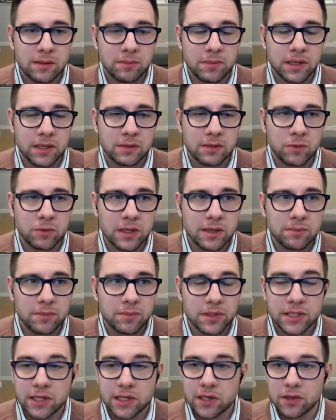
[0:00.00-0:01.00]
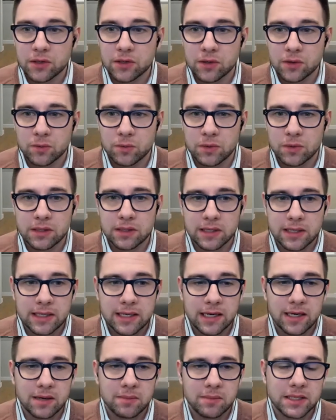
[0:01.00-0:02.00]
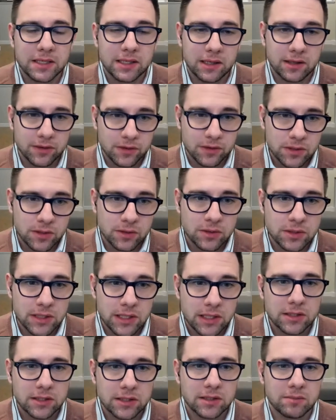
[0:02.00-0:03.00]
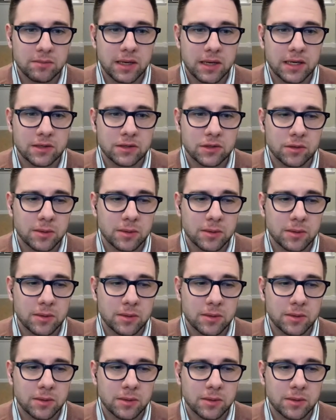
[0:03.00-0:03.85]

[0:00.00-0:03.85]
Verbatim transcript: but one in particular with the Canadian Mental Health Association in Manitoba.